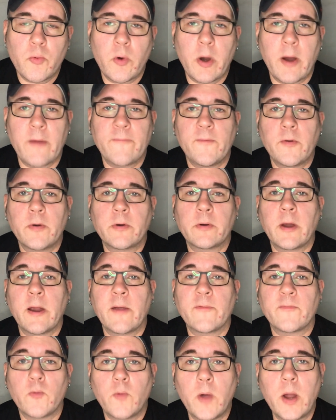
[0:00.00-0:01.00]
where I
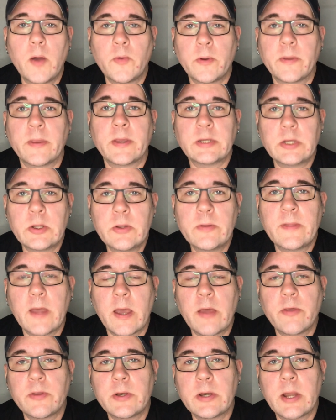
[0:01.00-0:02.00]
photographed one with a
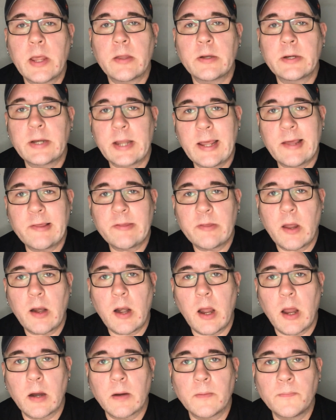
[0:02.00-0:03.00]
$2,000
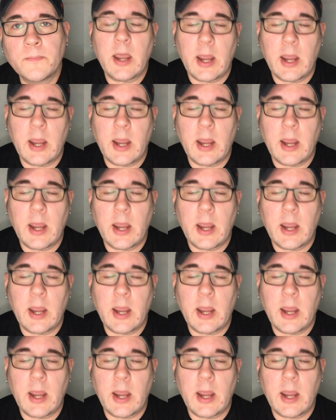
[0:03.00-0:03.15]
DSLR